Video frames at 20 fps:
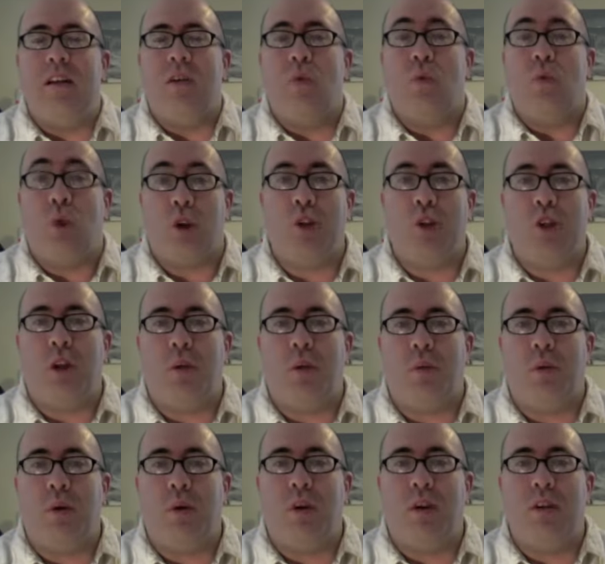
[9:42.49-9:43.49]
worship
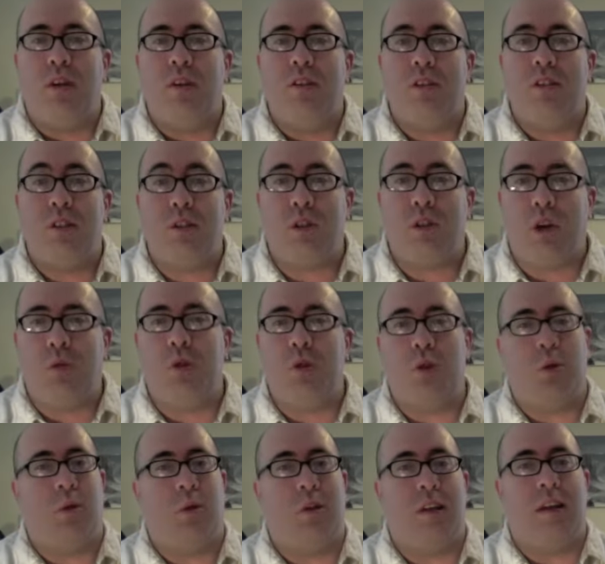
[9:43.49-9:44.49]

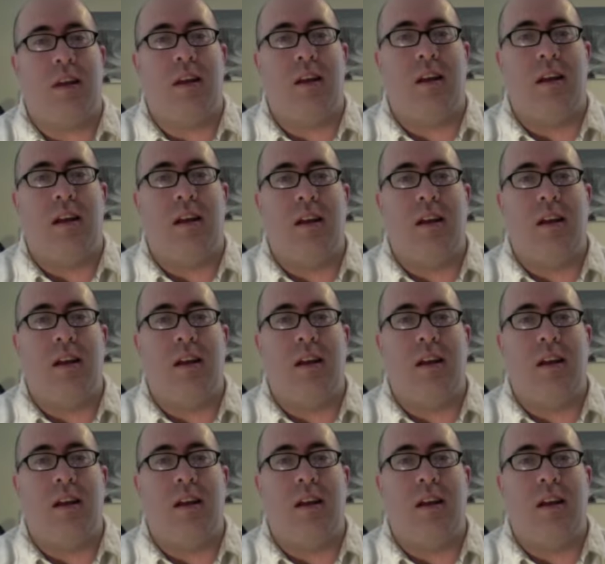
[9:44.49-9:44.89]
scripturally,